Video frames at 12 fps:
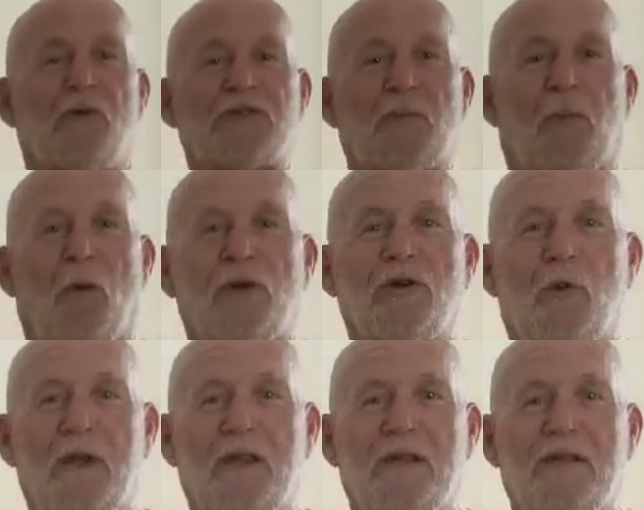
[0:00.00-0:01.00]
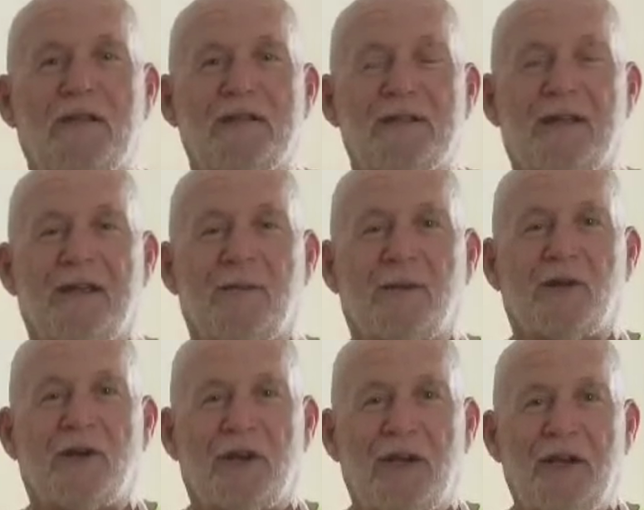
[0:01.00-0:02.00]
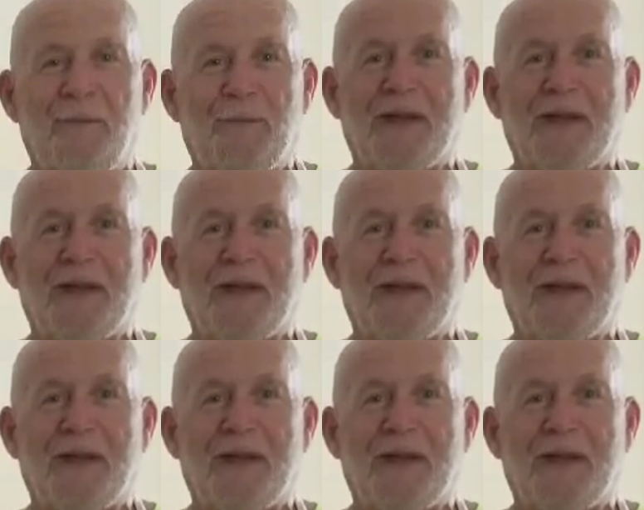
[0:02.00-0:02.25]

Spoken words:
the two most important ingredients in